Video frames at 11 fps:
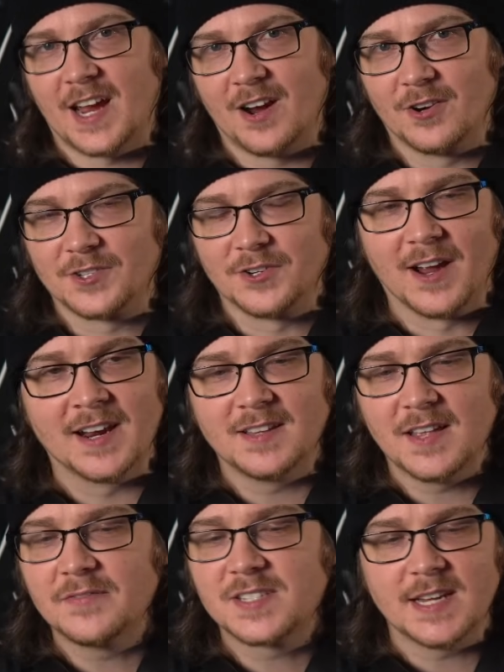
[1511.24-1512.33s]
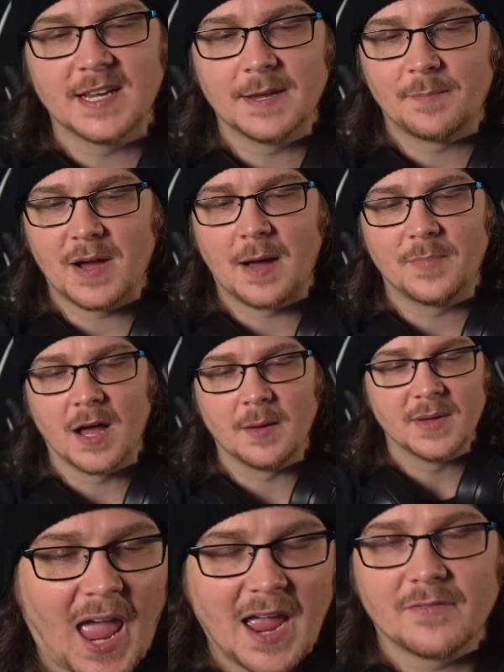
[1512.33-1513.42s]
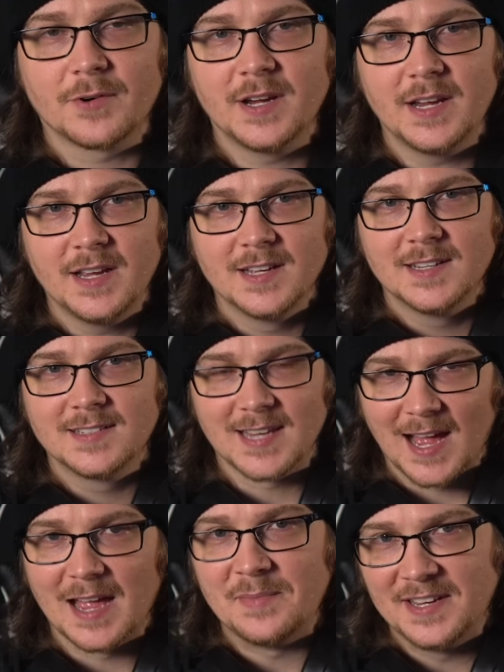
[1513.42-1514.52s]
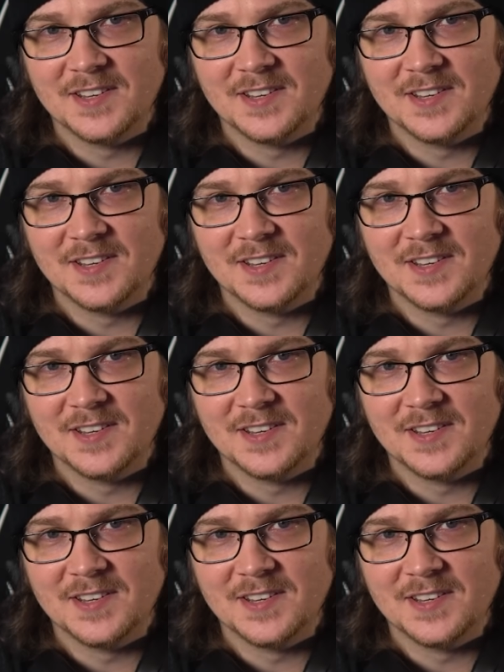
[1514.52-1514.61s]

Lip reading: character, and I love seeing him pop up every time he